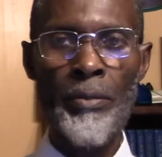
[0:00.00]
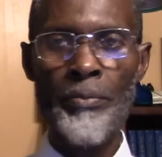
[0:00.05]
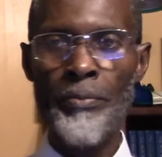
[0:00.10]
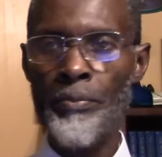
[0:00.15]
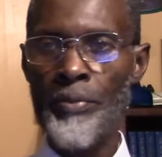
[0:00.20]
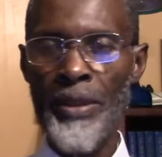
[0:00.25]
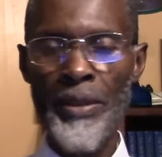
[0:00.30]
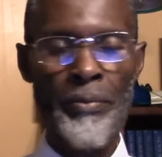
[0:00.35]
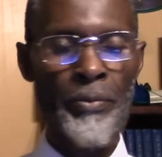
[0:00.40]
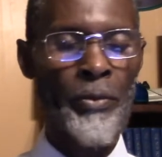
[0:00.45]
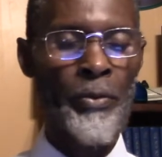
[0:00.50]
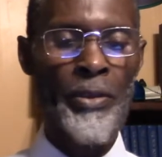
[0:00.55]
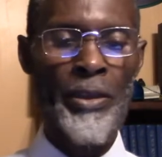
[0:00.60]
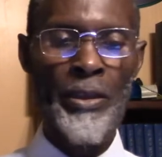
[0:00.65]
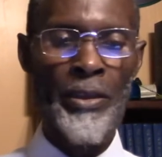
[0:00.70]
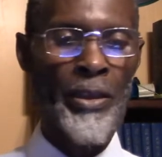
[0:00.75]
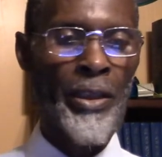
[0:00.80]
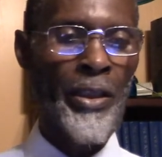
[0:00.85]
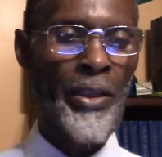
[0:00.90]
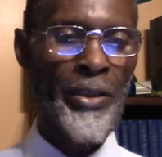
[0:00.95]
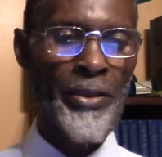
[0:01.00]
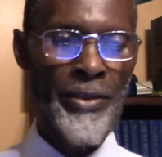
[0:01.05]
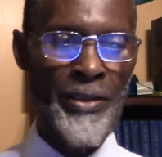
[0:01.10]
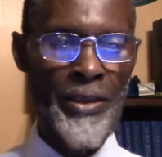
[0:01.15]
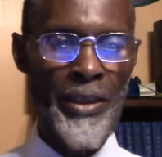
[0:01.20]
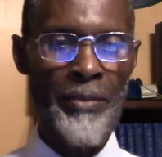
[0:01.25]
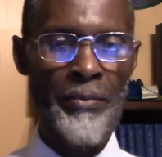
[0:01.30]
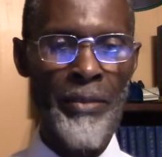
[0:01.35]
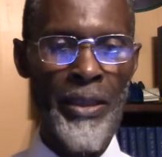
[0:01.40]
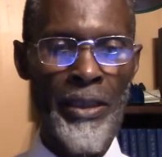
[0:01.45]
people will curse
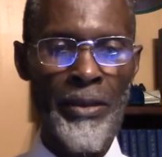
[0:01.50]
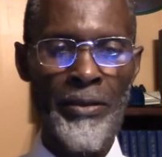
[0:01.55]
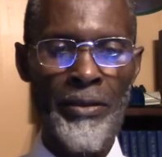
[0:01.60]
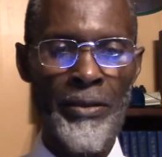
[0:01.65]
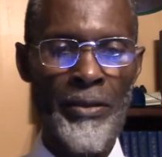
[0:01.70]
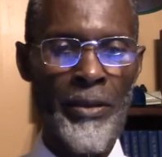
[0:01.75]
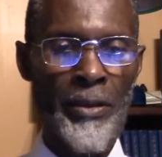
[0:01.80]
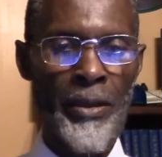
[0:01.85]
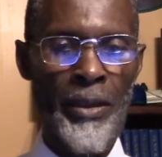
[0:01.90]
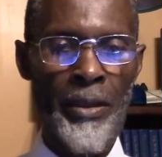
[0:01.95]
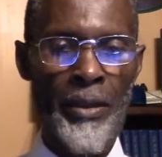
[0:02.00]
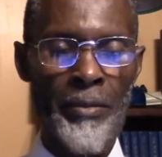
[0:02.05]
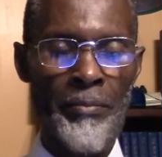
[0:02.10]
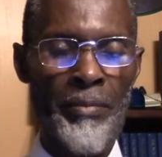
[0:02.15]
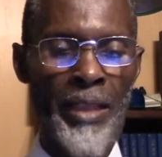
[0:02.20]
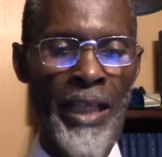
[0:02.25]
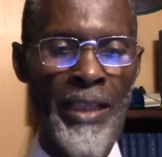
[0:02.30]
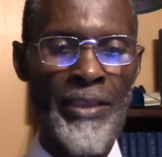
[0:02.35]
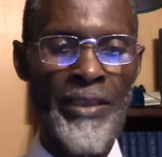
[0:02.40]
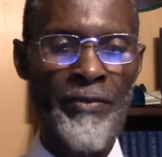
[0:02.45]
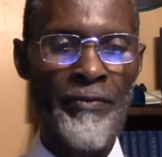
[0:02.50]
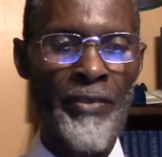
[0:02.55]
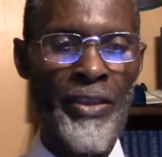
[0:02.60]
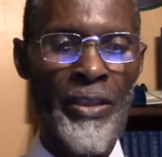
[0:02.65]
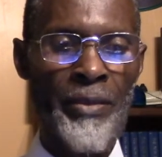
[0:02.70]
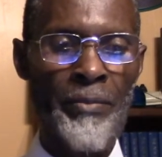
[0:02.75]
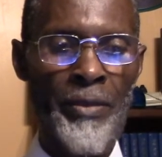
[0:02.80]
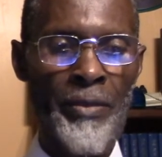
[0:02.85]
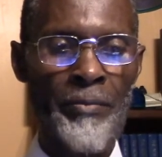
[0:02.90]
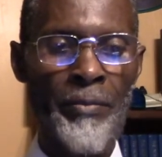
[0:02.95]
him and
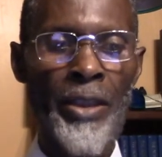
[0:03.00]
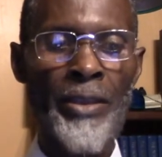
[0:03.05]
blaspheme him,